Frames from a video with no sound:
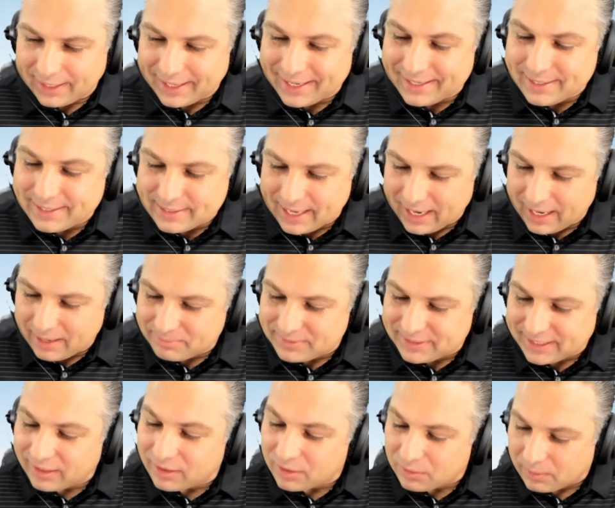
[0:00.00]
in game
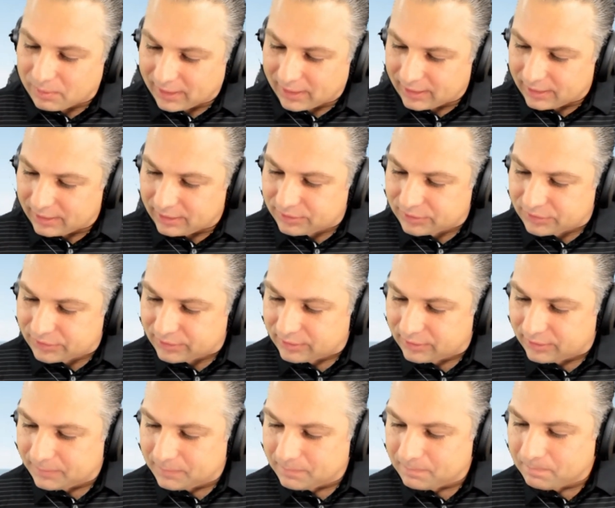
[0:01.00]
takeaways,
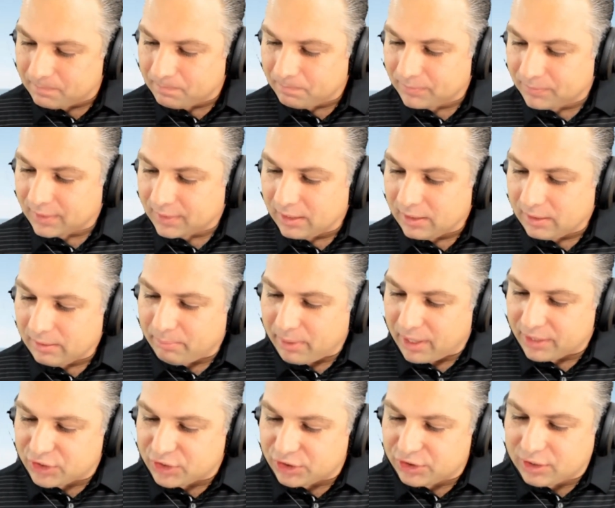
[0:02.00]

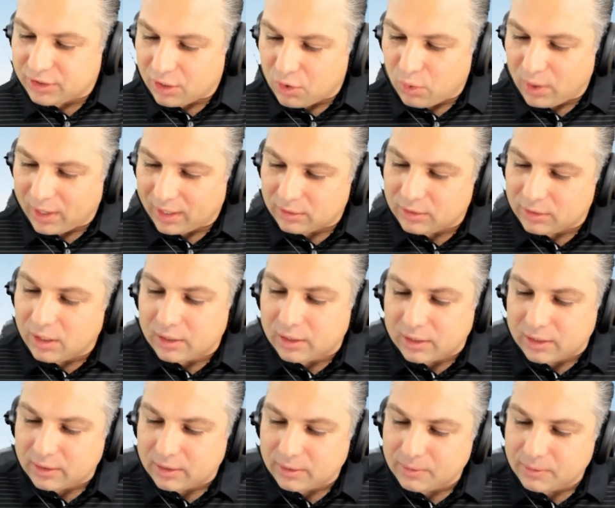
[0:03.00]
but just a quick look